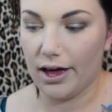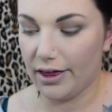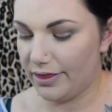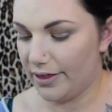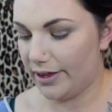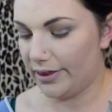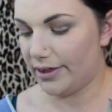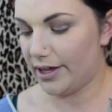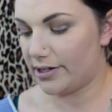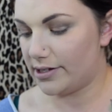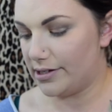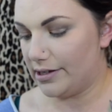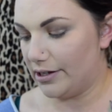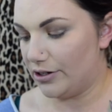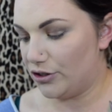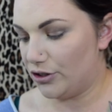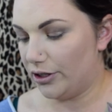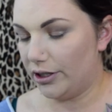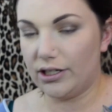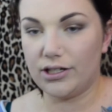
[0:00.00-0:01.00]
I think that's
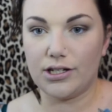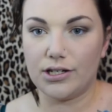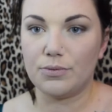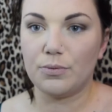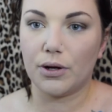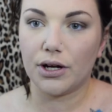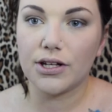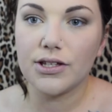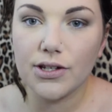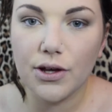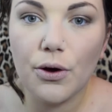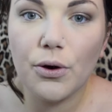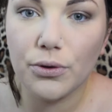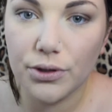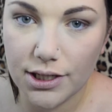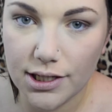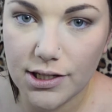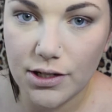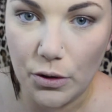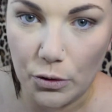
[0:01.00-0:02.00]
literally just what it's called.
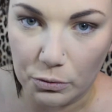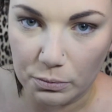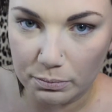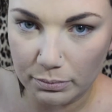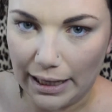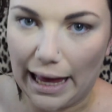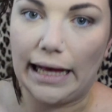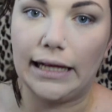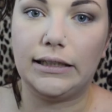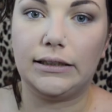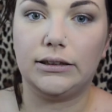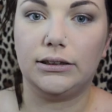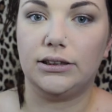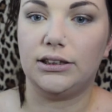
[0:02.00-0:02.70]
It's called black.